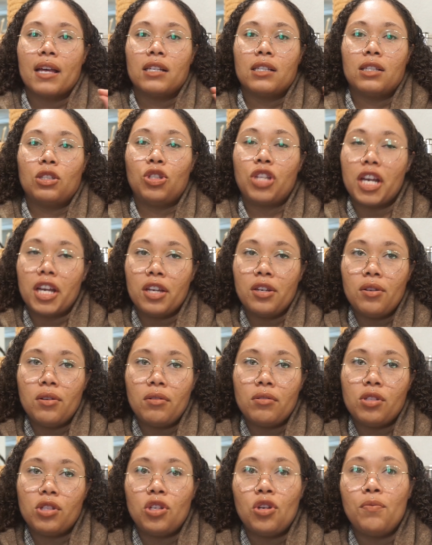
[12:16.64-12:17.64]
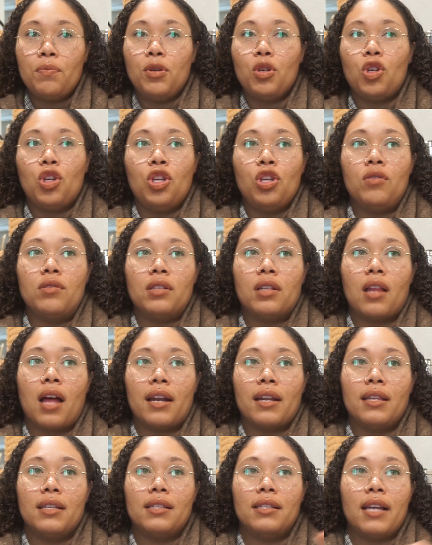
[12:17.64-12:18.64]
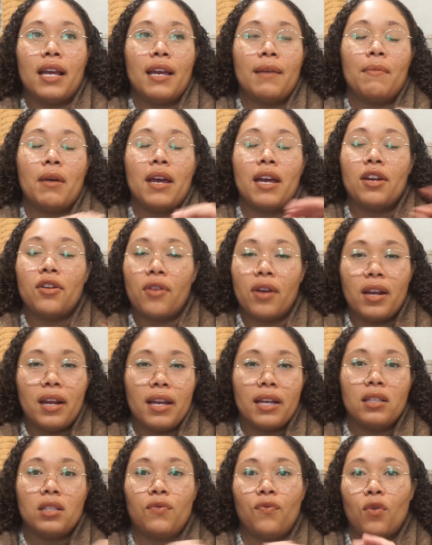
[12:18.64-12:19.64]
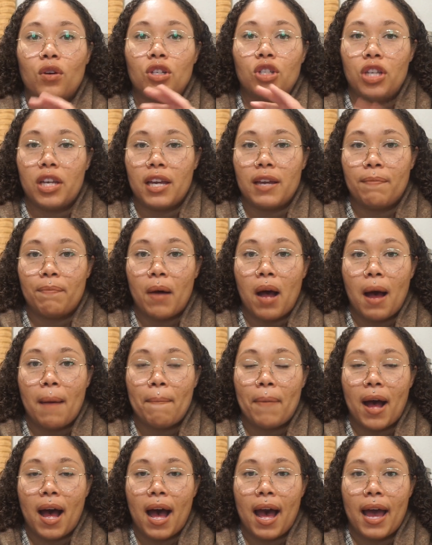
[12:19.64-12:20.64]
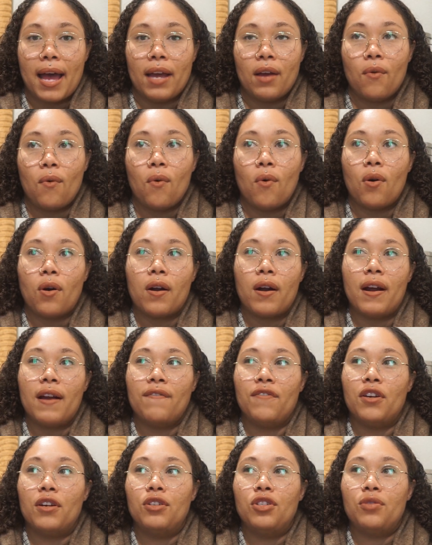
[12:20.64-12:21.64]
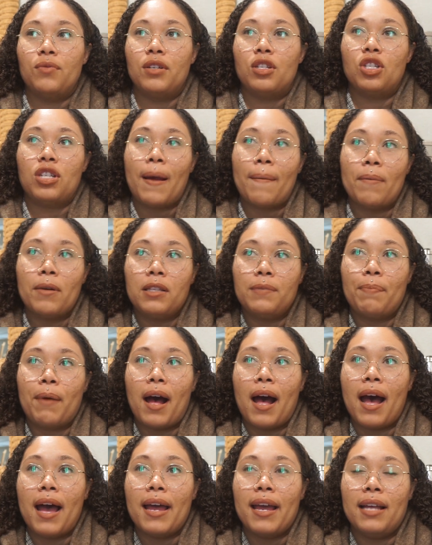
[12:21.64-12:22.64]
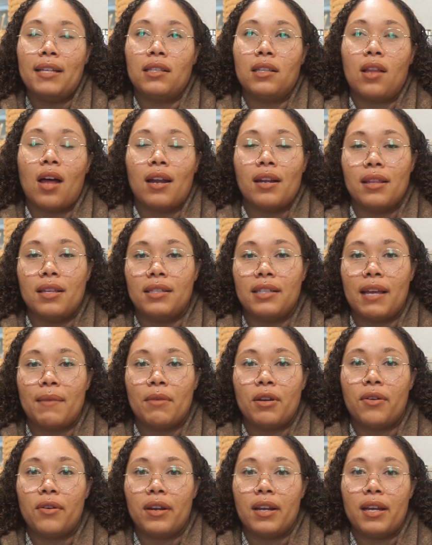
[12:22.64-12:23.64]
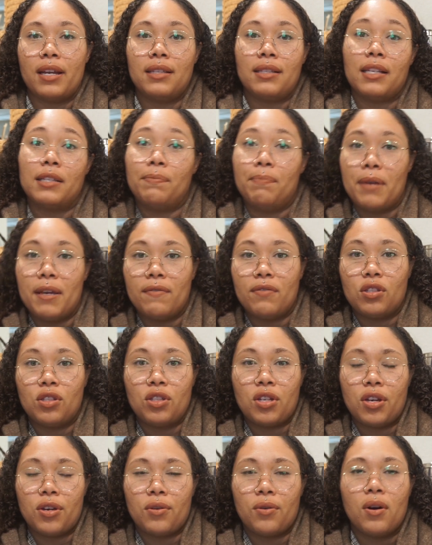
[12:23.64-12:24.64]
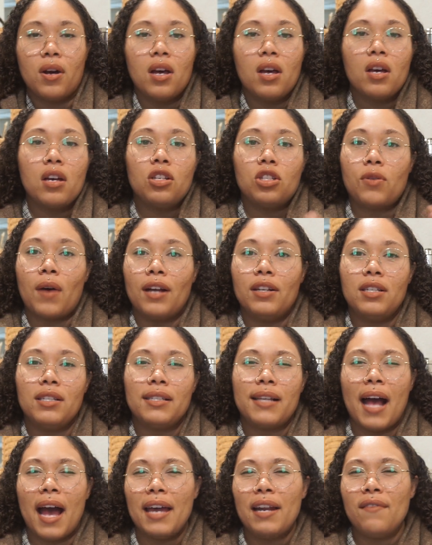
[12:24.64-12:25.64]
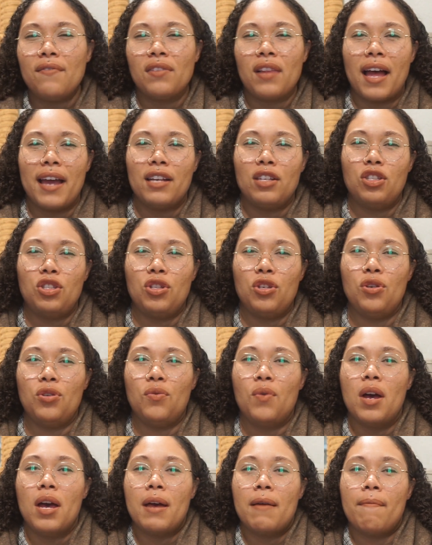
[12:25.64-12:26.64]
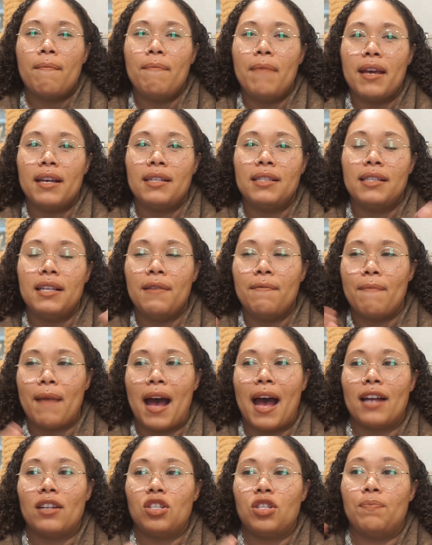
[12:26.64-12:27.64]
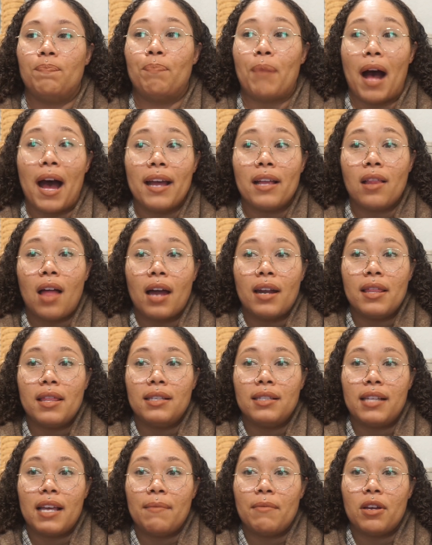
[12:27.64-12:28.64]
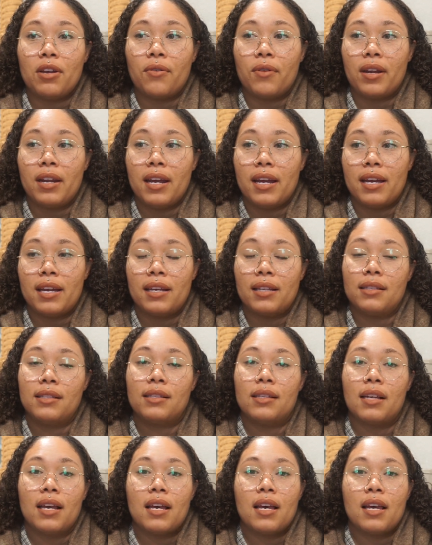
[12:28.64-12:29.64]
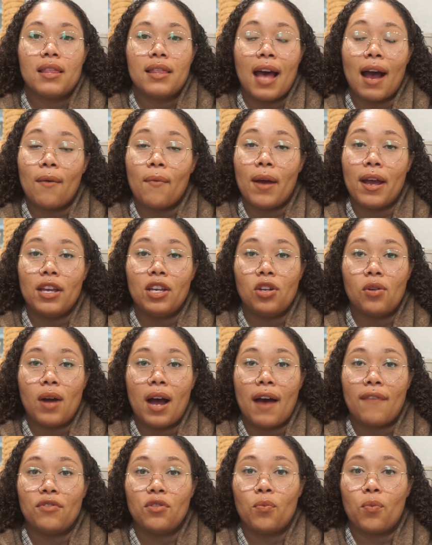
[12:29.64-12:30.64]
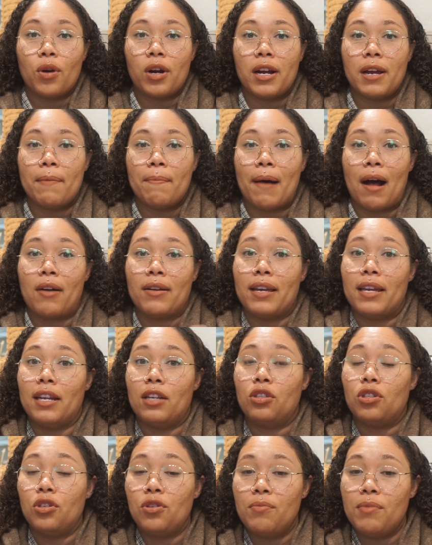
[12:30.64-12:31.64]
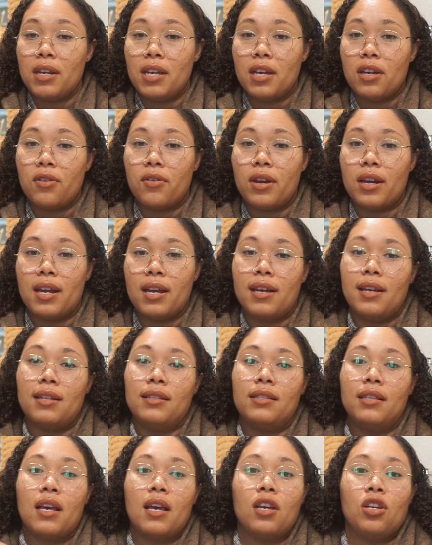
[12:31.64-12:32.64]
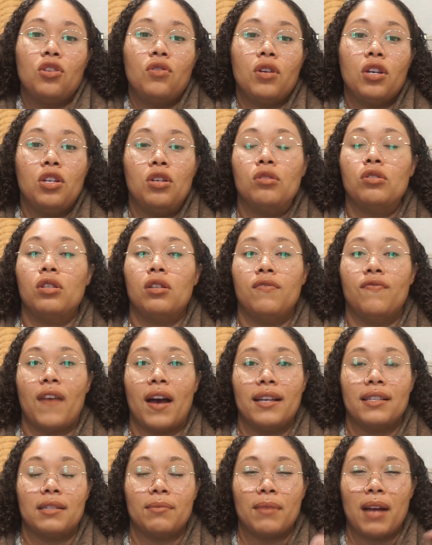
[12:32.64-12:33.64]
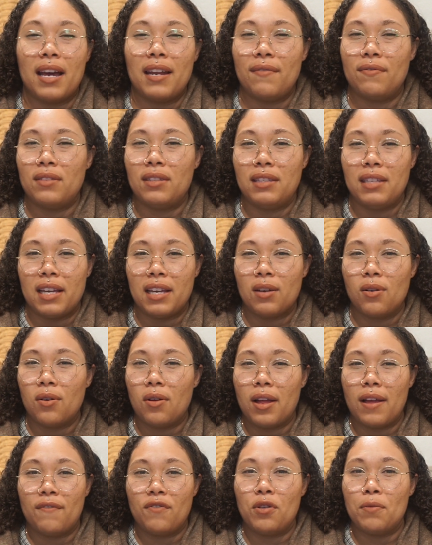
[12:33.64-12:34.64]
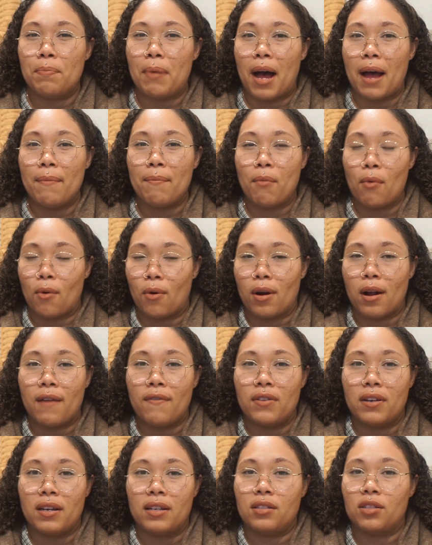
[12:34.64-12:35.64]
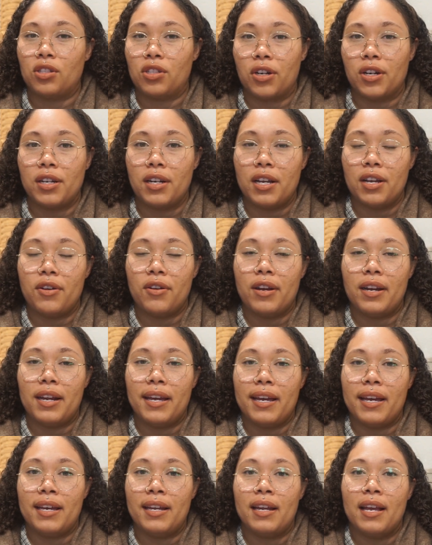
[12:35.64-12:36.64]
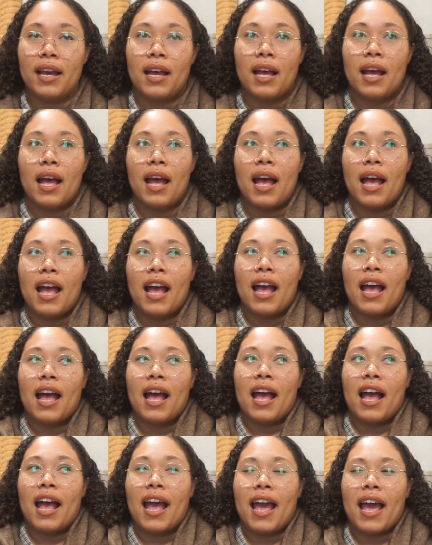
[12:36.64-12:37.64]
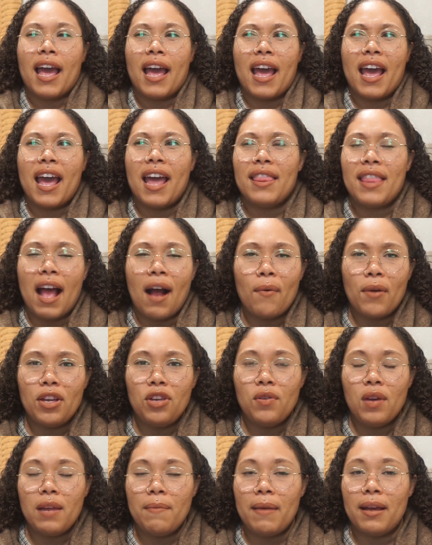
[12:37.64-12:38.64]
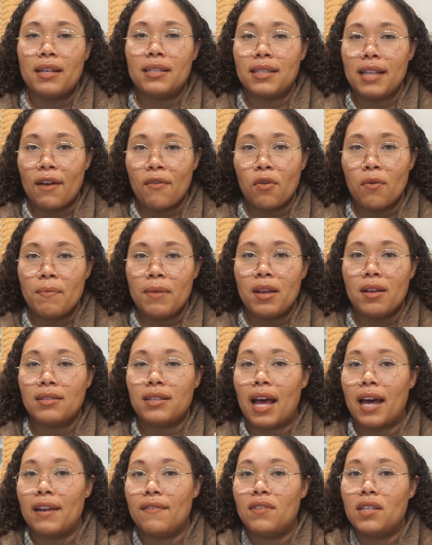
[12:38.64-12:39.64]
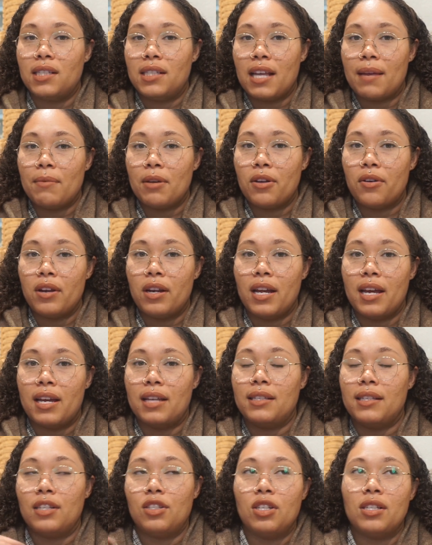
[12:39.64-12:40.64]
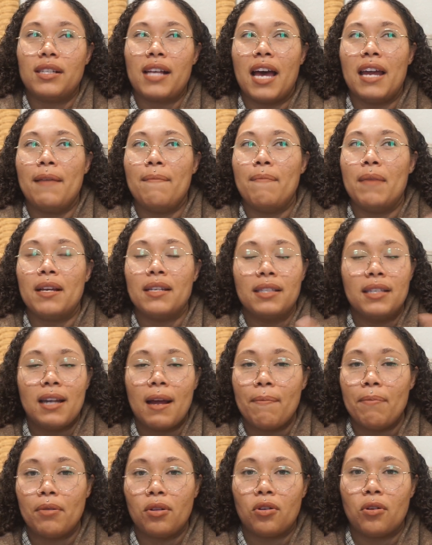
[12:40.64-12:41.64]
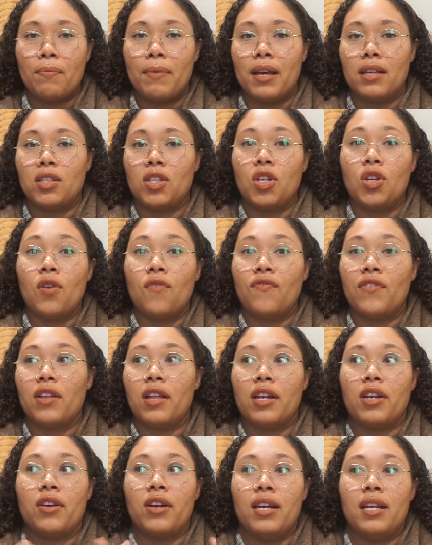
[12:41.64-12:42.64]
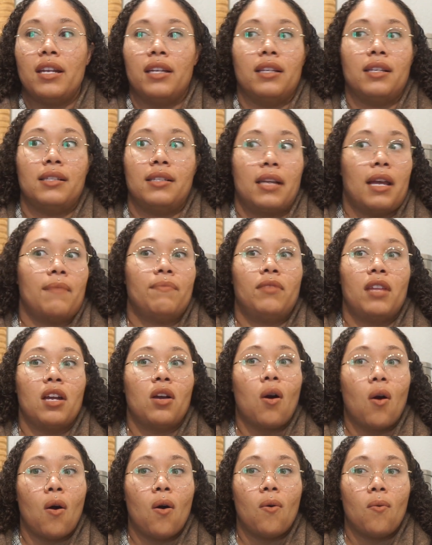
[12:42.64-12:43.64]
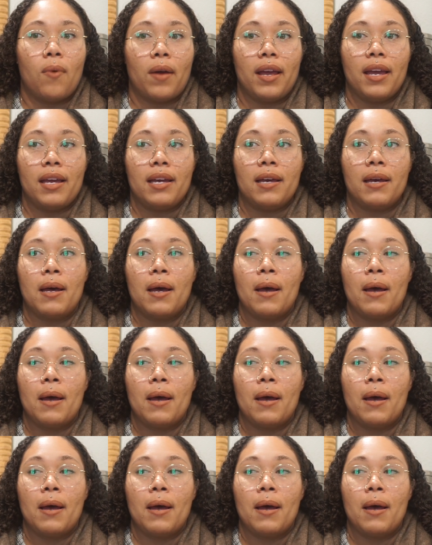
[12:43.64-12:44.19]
chicken noodle soup, you can use a lot of the same ingredients for chicken pot pie. Or if you're doing shepherd's pie, it's a lot of the same ingredients as beef stew. So I just kind of like to mix and match, buy a lot of the same ingredients. That way you don't have to worry about getting too many ingredients. You can usually find some kind of deal if you buy more of a certain ingredient. And that way you can make several meals out of the same ingredients and just kind of mix it up a little bit so you don't feel like you're eating the same thing all week,